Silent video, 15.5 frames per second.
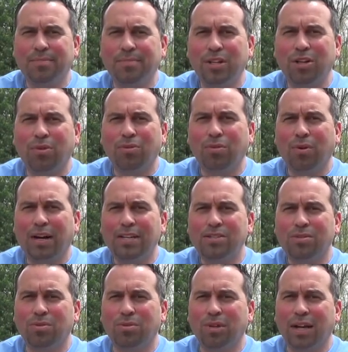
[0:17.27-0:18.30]
you know, through high
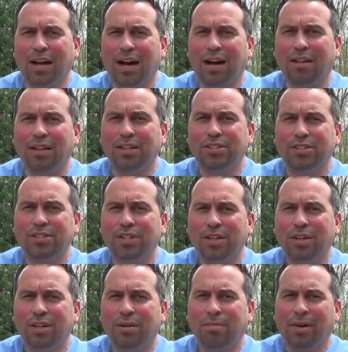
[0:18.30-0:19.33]
school and college,
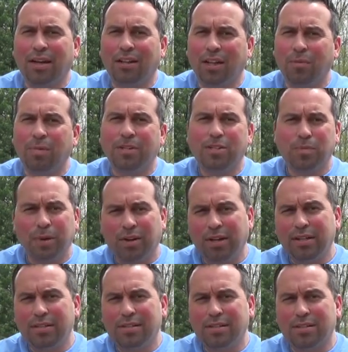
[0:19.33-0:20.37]
my club
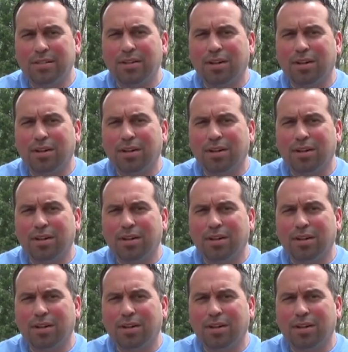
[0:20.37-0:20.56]
experiences,